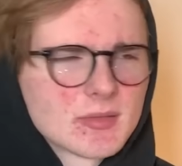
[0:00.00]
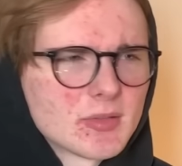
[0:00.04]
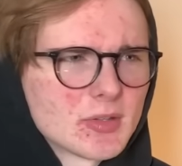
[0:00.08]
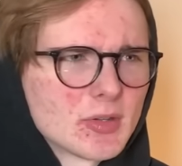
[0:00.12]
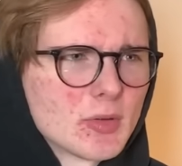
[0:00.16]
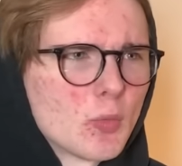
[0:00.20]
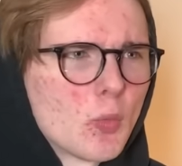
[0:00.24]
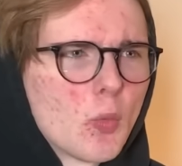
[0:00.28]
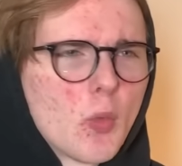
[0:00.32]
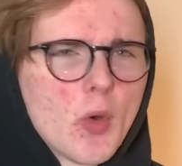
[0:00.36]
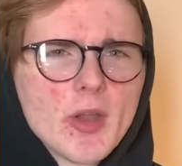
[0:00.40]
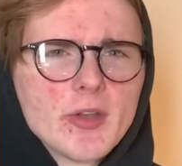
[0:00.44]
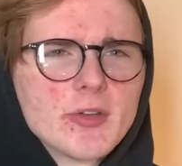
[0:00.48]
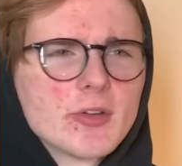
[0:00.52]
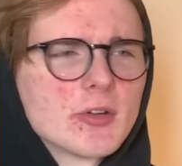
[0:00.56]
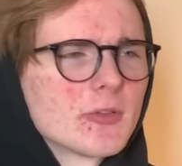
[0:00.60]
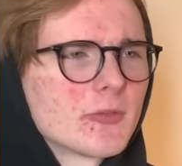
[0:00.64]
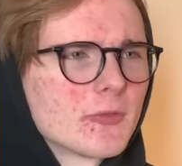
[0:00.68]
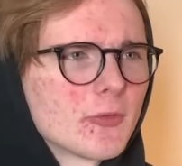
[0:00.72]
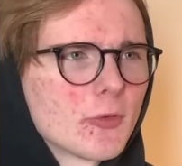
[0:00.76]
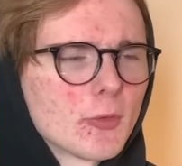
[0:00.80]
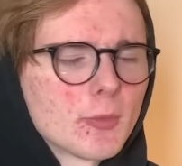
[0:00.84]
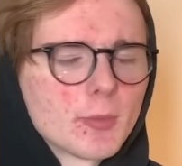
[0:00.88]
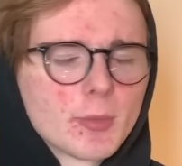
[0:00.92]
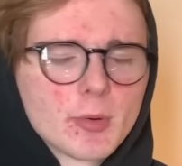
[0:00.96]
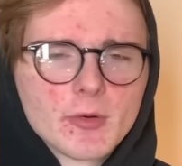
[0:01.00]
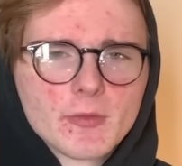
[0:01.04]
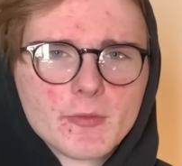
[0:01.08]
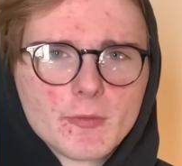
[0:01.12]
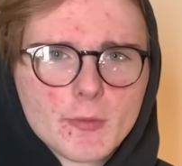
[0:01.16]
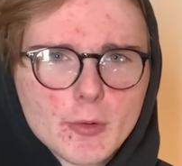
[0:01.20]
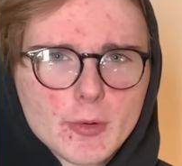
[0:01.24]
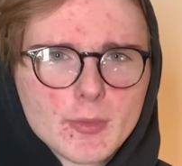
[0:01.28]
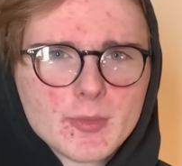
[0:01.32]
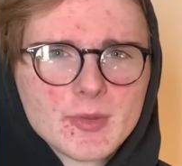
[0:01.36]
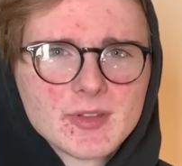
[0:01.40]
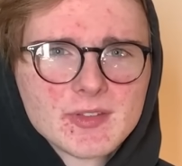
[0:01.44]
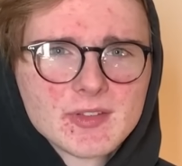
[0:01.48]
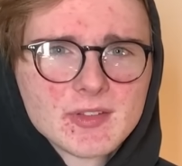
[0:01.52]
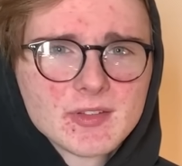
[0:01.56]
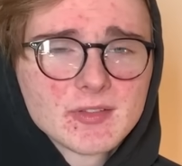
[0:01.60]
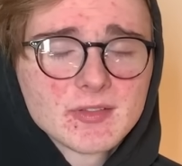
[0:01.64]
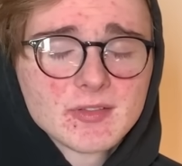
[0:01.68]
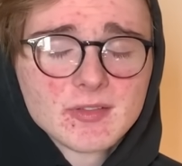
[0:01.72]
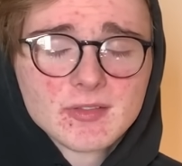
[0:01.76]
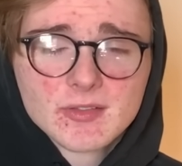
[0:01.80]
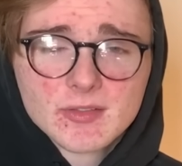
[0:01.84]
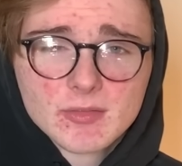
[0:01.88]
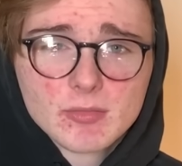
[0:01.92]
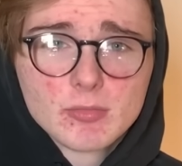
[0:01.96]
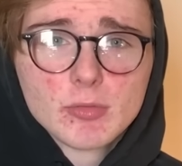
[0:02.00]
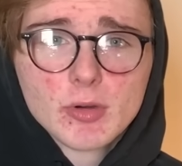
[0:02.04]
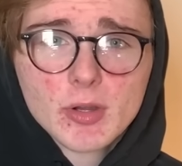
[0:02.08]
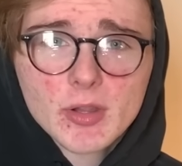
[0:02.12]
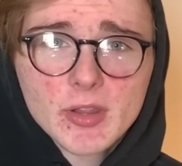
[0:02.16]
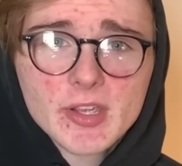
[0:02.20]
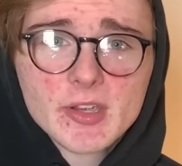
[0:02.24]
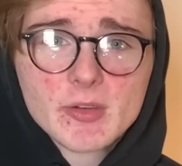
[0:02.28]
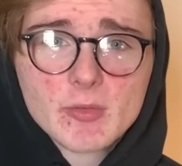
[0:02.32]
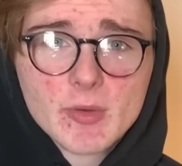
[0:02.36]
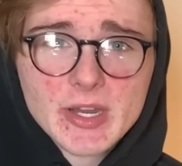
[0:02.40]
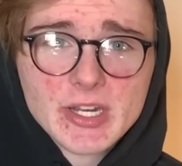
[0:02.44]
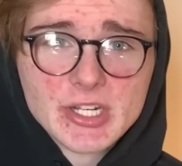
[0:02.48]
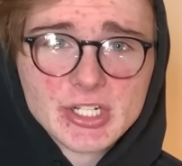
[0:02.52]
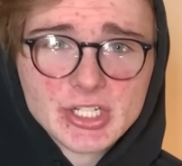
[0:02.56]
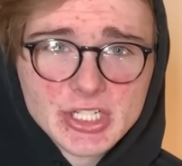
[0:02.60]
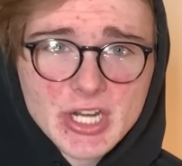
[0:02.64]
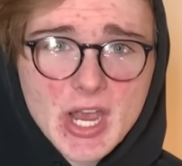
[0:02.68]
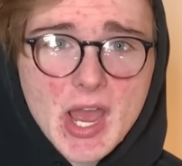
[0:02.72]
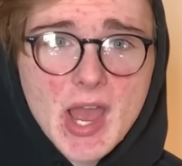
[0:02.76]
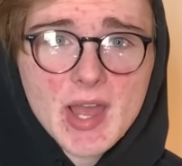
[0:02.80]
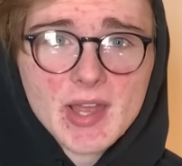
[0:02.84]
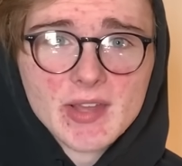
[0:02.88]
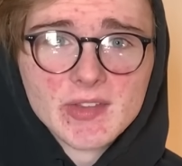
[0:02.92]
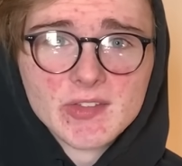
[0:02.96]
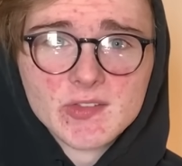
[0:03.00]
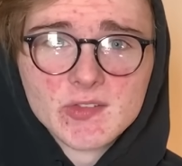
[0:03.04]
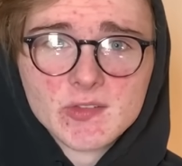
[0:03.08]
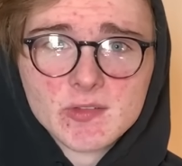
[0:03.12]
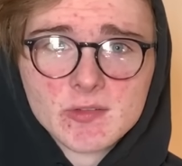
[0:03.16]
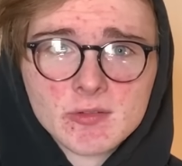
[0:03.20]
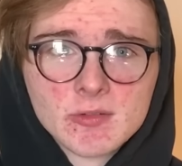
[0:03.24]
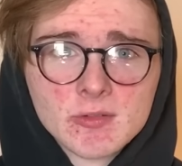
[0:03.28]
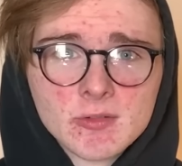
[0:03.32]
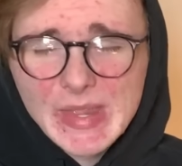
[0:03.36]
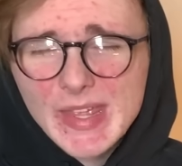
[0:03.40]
wonderful performances, and some really great shots.